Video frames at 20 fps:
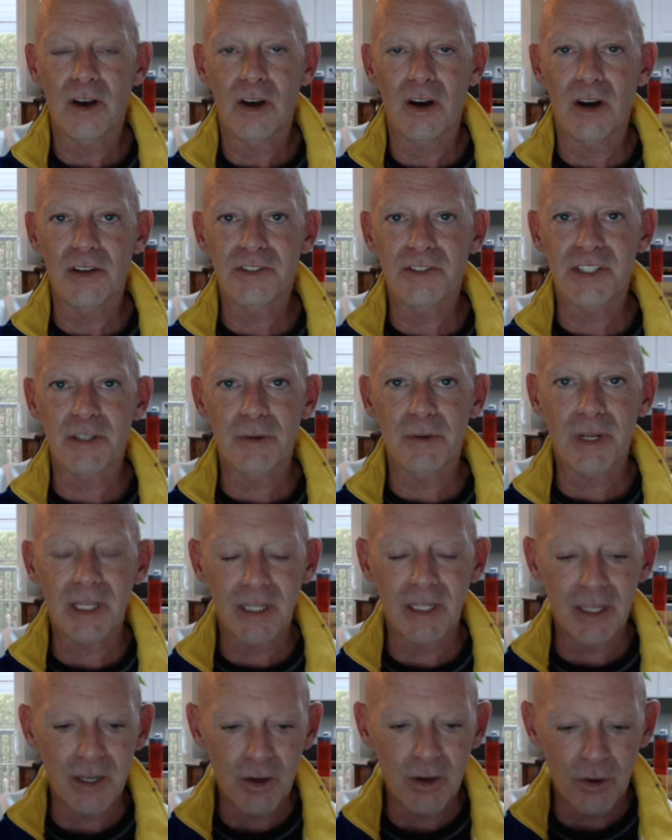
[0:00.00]
until it
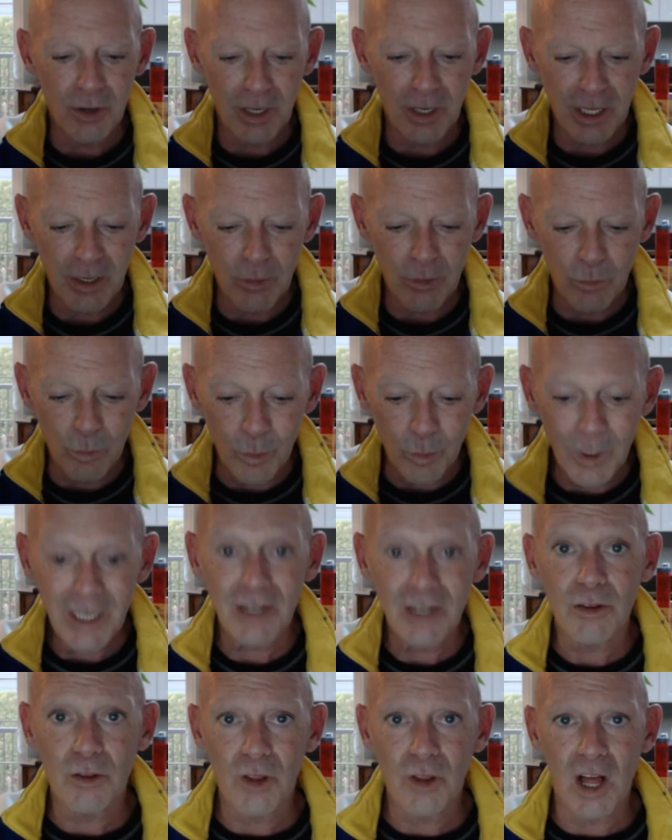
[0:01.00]
literally
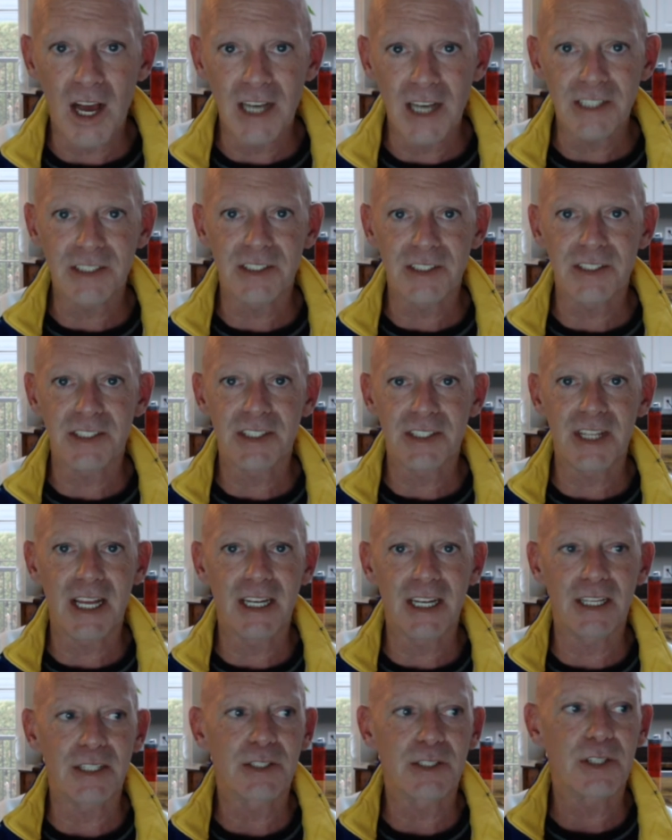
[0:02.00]
realizes that
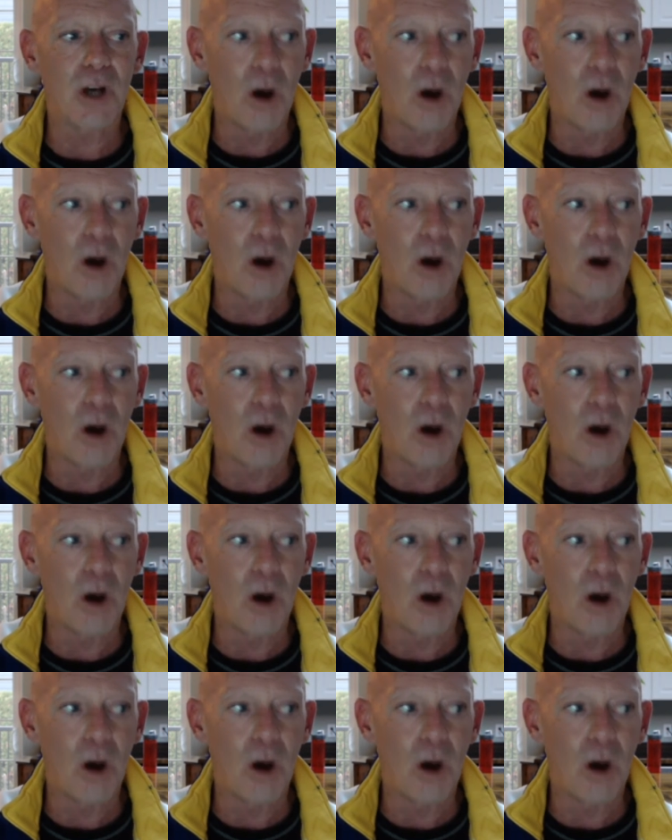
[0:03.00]
it's